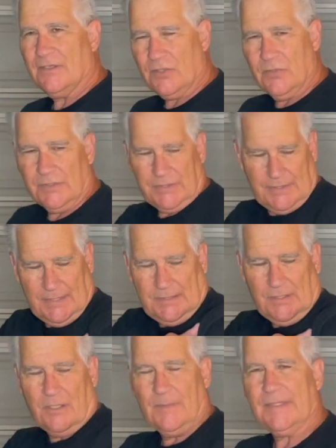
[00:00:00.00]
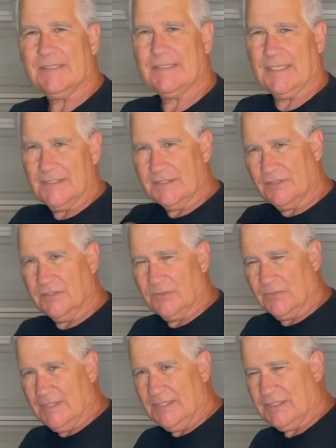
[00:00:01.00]
Of course, this arm extends so you can
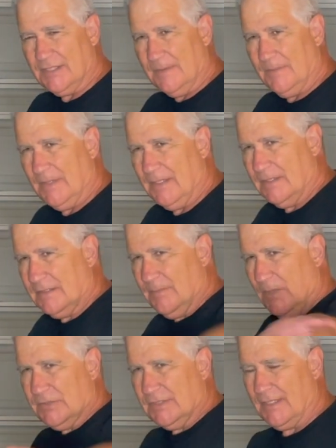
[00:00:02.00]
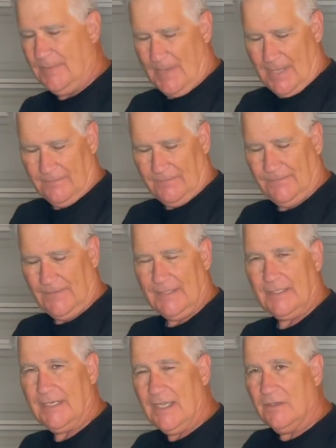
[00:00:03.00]
reach it, but it's mostly about
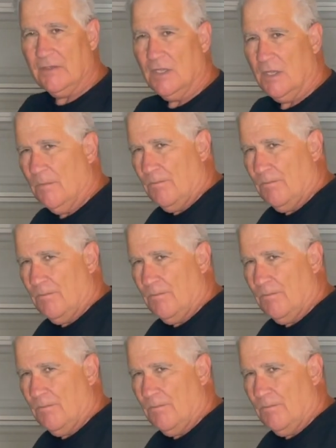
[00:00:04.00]
flicking out